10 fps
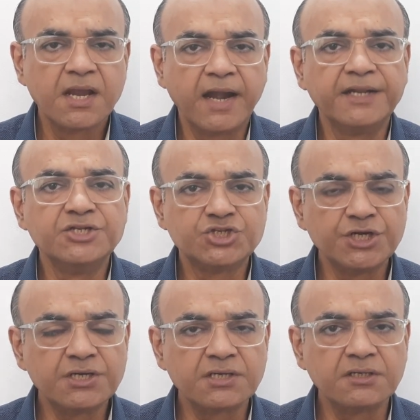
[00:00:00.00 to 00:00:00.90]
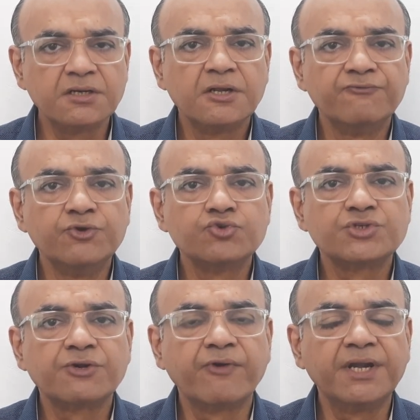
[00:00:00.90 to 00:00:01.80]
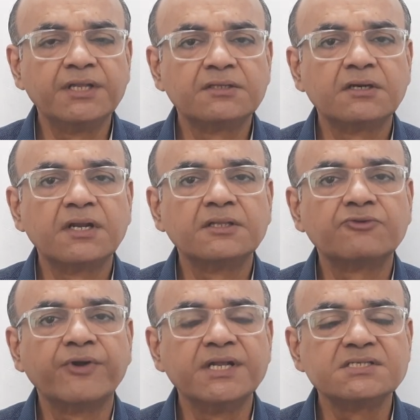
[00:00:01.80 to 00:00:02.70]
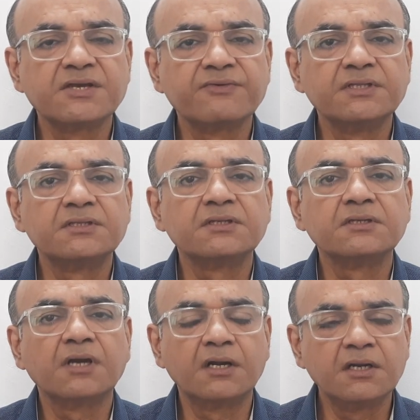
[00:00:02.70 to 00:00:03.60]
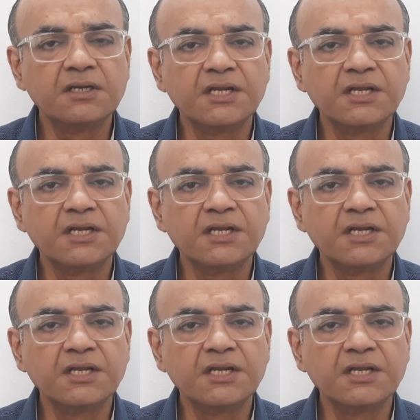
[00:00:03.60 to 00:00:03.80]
and in children, we use the 23rd and the 27th adult